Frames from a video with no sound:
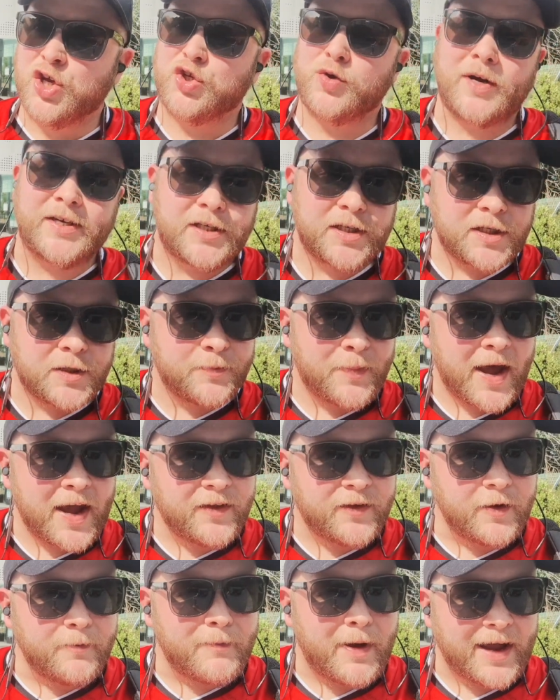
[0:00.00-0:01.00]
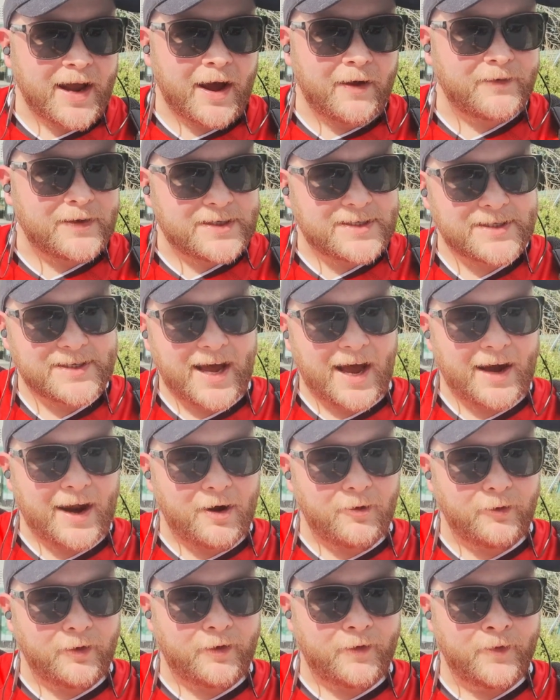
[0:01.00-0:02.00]
So I suspect you might have to scan
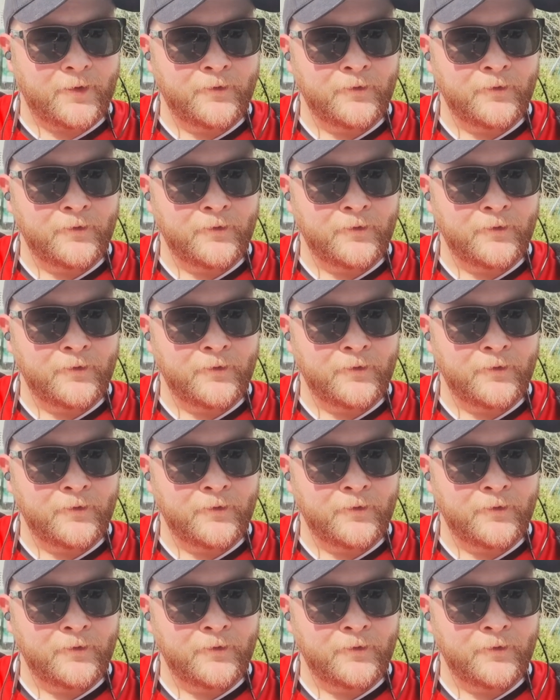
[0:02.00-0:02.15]
out